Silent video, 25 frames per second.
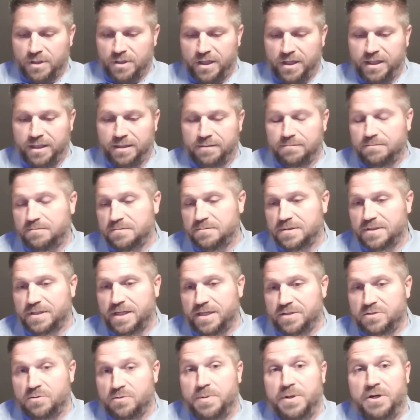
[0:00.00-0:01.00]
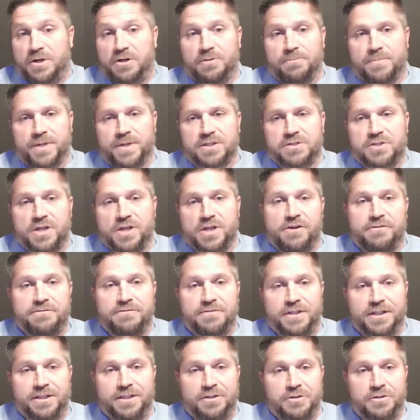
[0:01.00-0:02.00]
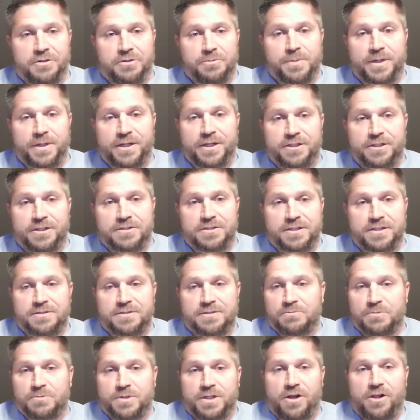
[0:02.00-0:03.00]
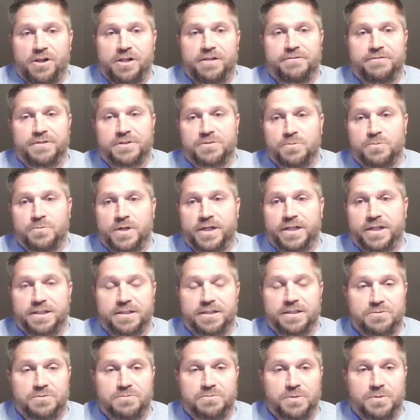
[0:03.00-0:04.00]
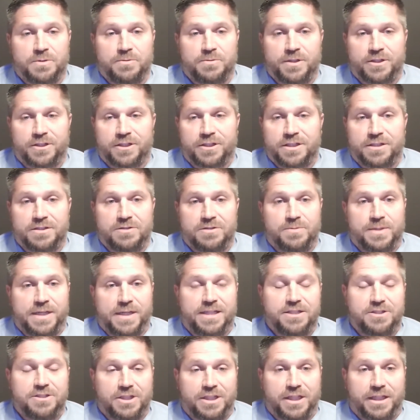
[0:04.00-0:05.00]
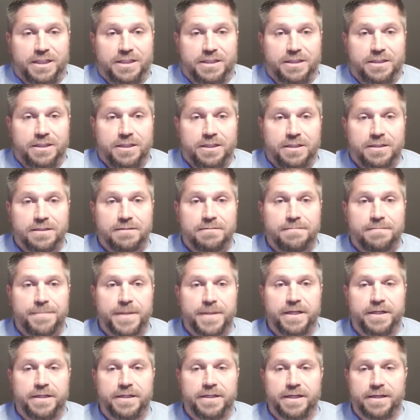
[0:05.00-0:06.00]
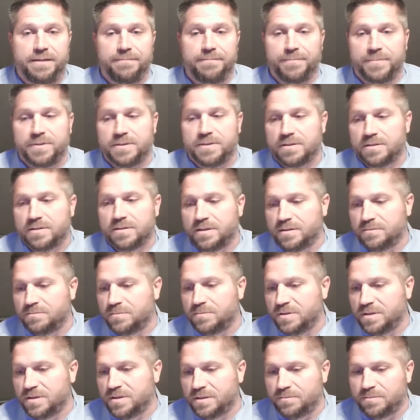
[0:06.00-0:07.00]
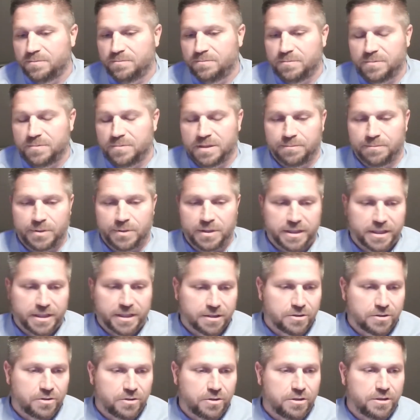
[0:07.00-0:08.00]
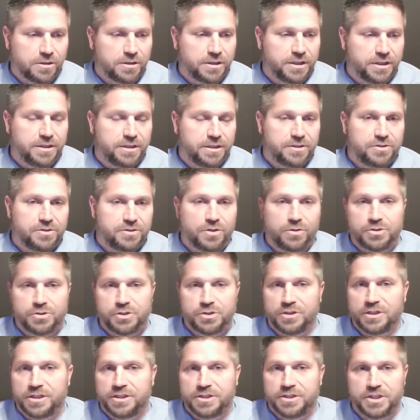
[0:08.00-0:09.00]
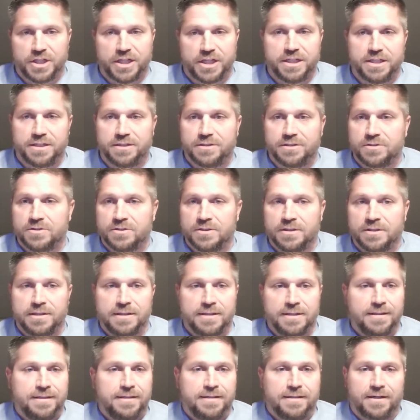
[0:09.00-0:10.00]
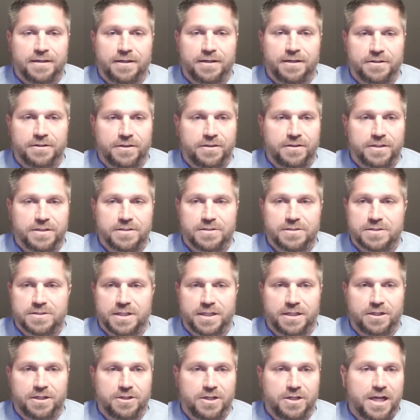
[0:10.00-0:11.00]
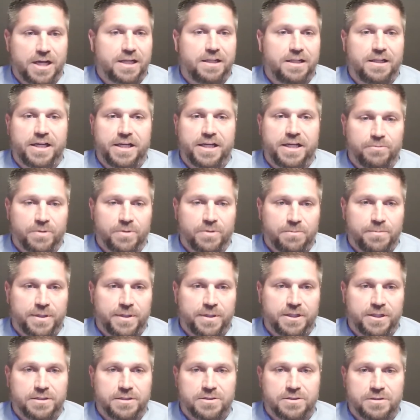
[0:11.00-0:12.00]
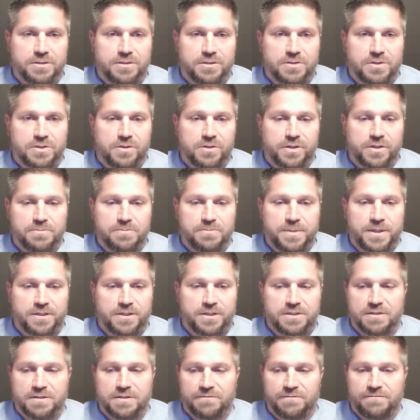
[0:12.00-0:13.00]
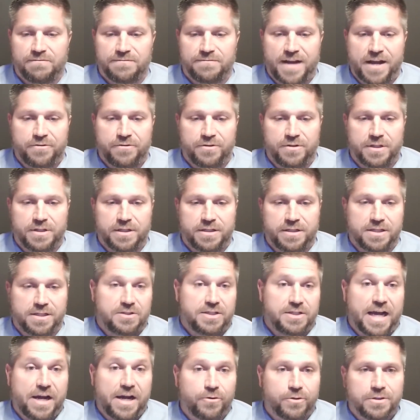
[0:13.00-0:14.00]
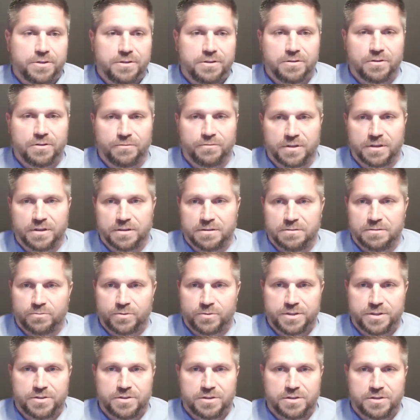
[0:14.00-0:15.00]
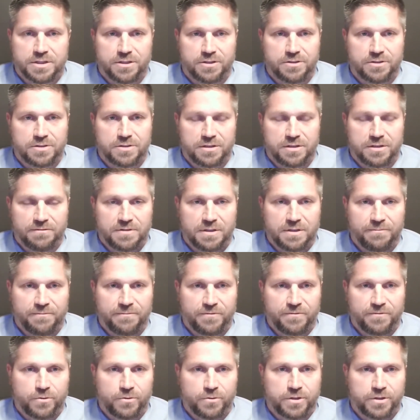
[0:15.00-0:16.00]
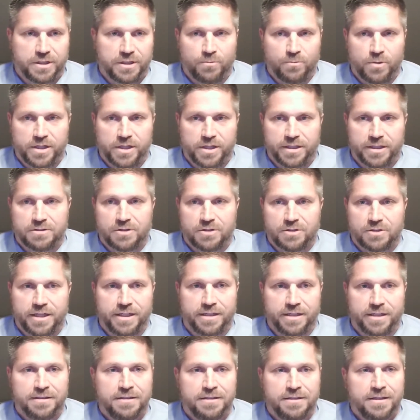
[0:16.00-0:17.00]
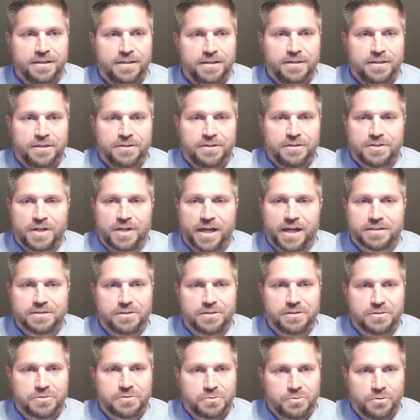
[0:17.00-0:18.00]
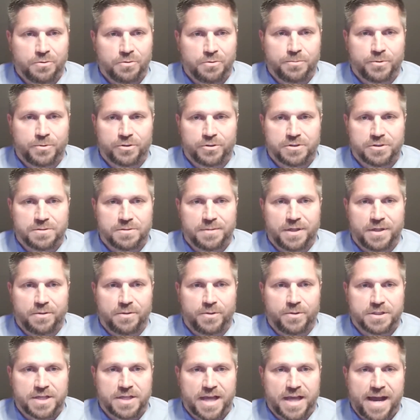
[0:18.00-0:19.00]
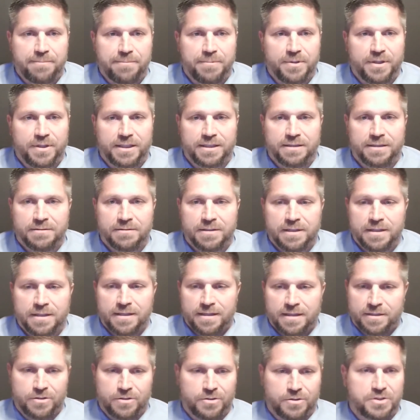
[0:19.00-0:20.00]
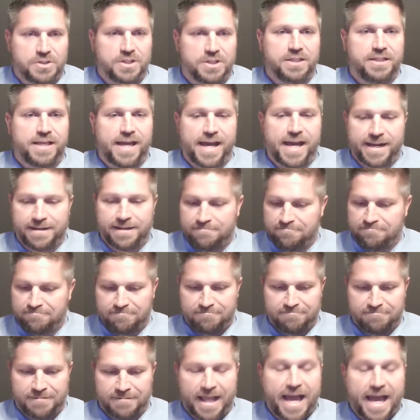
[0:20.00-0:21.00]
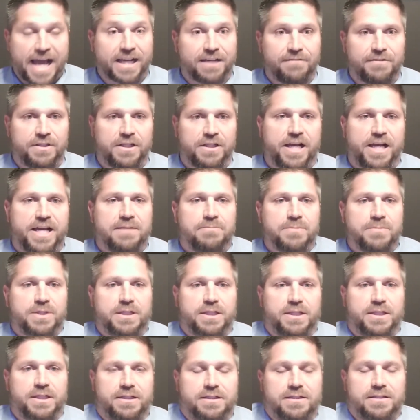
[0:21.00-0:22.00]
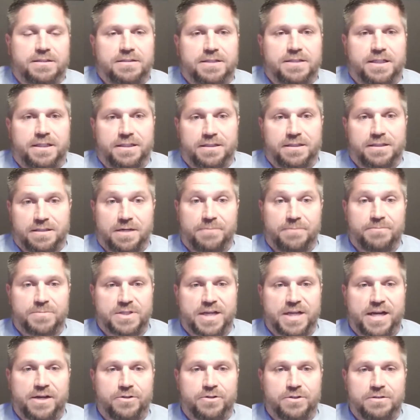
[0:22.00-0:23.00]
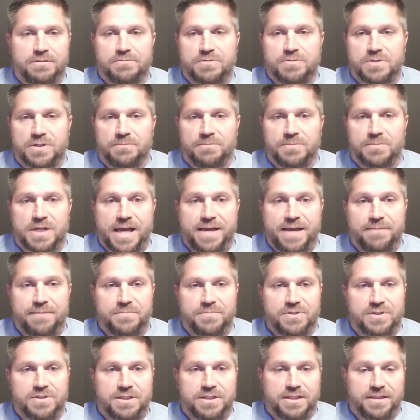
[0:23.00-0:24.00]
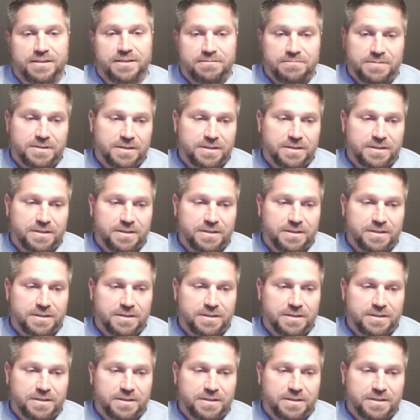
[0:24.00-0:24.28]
I think as a parent myself, and I know your parents, is what all of us want, is we want our kids to be educated. And the political and the social agendas are things that are not aligned with parents. And so as parents have found this out over the recent years and have come forward and want to try to talk to the school boards about what's happening, you see that lack of alignment, and it comes out sometimes in